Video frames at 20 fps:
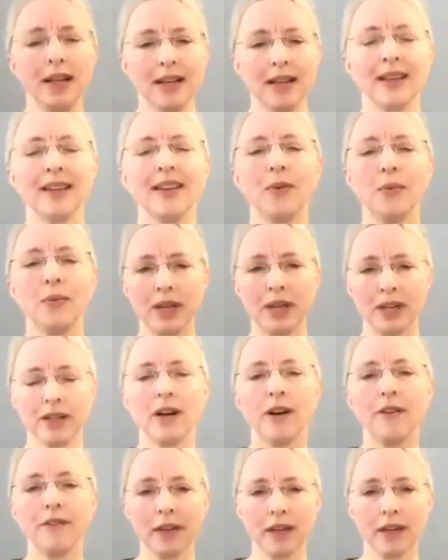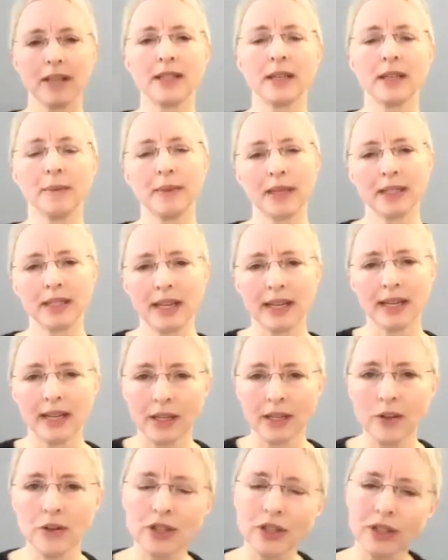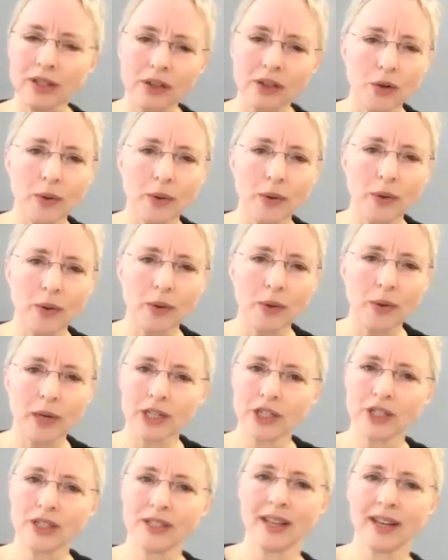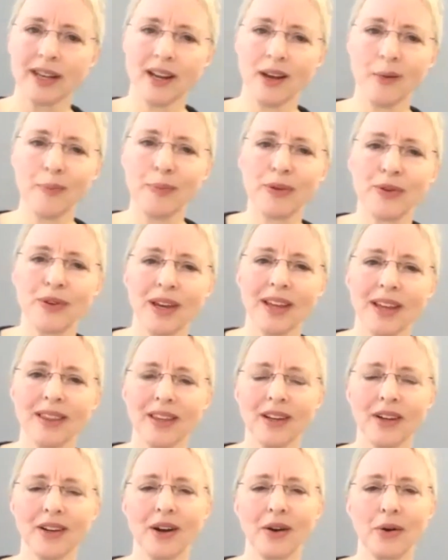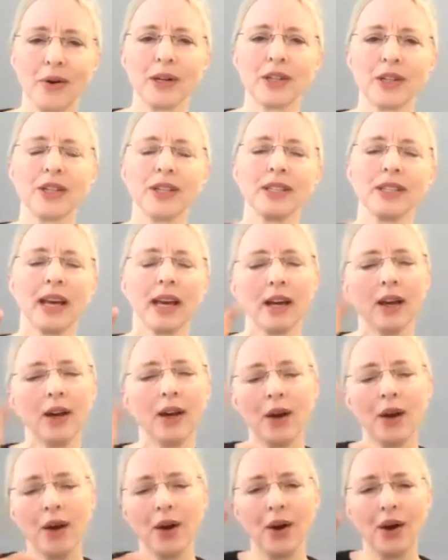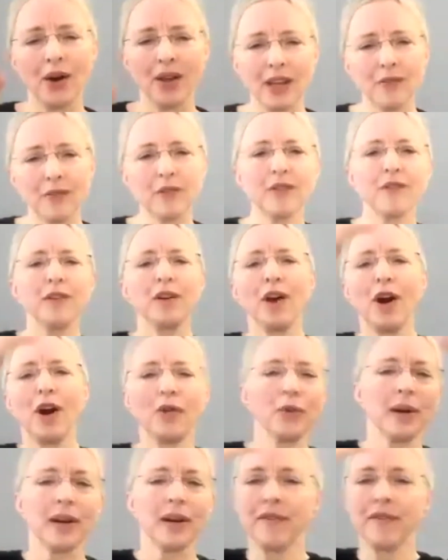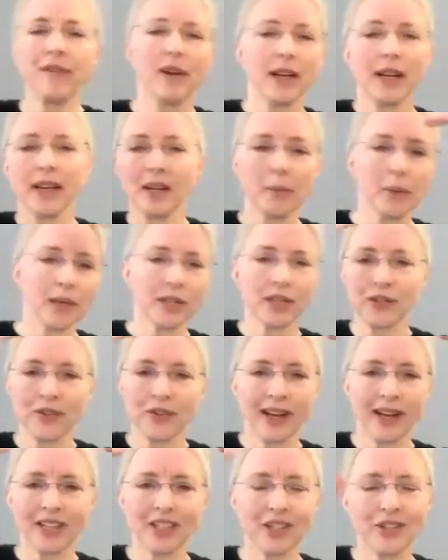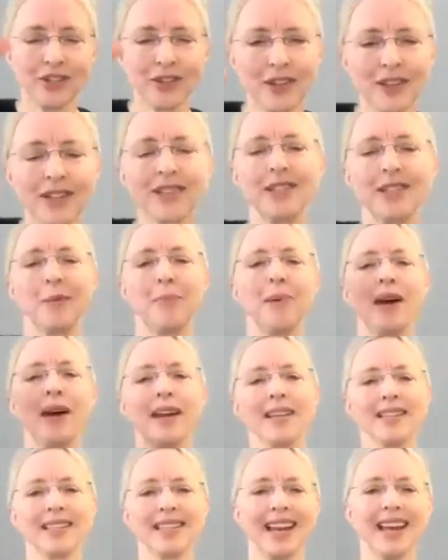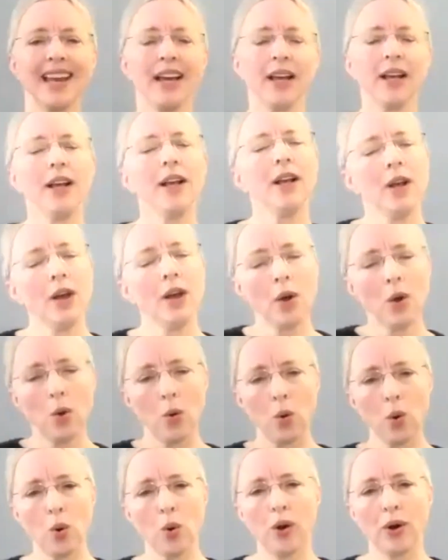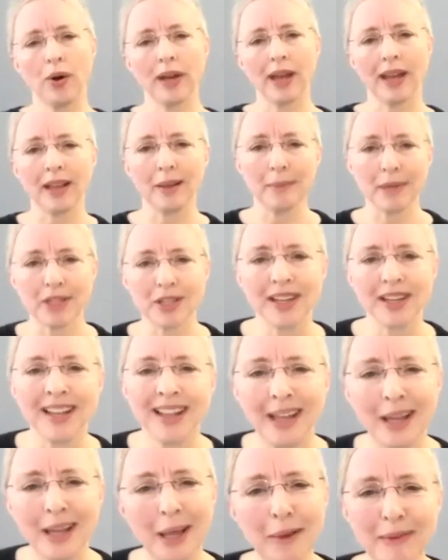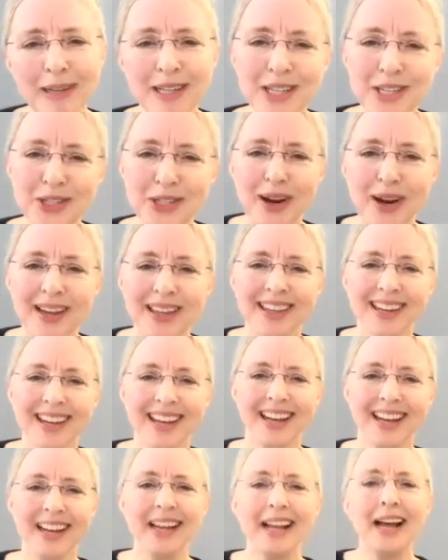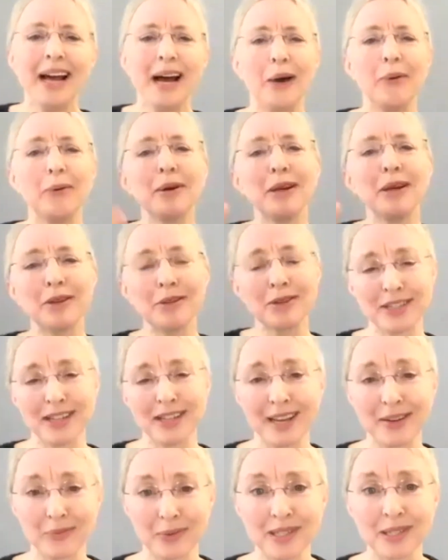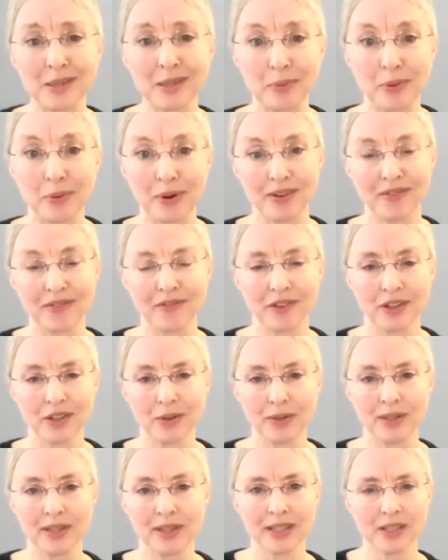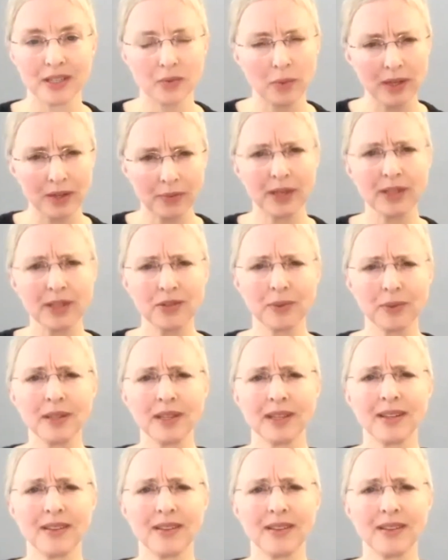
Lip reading: we can often get something done. And usually the questions that help you get there are questions like, even if you're already fighting about strategies, you can step back and say, whew, okay, let me just try that again. I want to understand what's important for you in this. What's really,